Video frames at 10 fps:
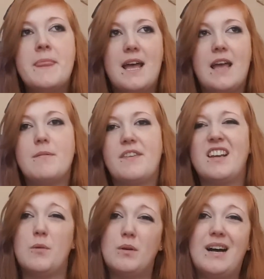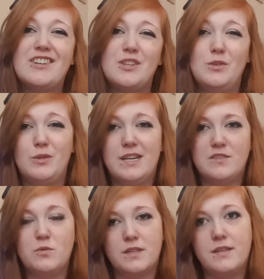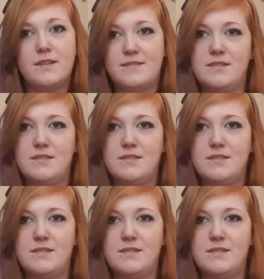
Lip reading: I think I will actually do that so that you